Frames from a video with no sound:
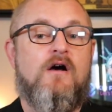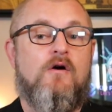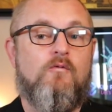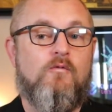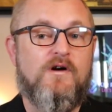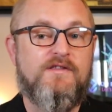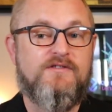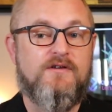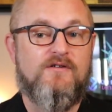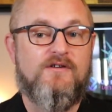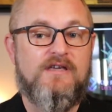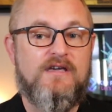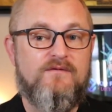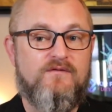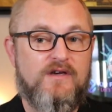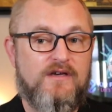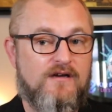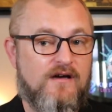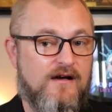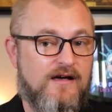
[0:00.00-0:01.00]
what they're
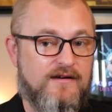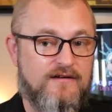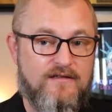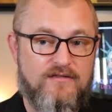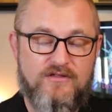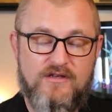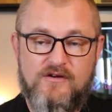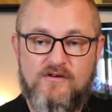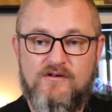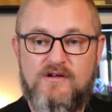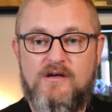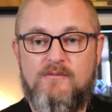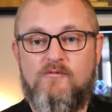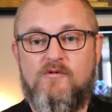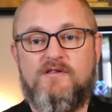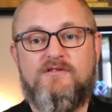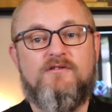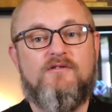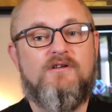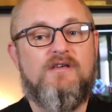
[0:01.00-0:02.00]
giving on Ethereum,
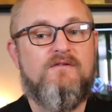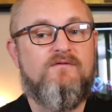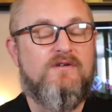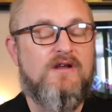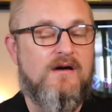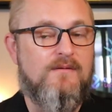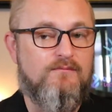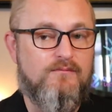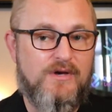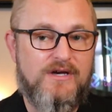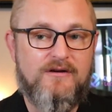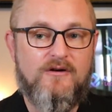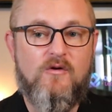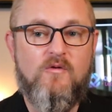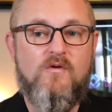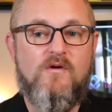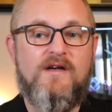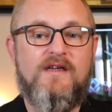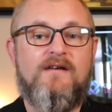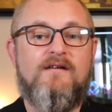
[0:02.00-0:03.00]
what they're giving on
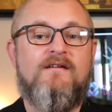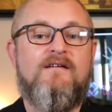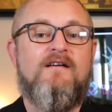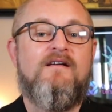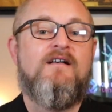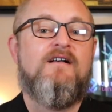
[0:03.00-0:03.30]
Bitcoin,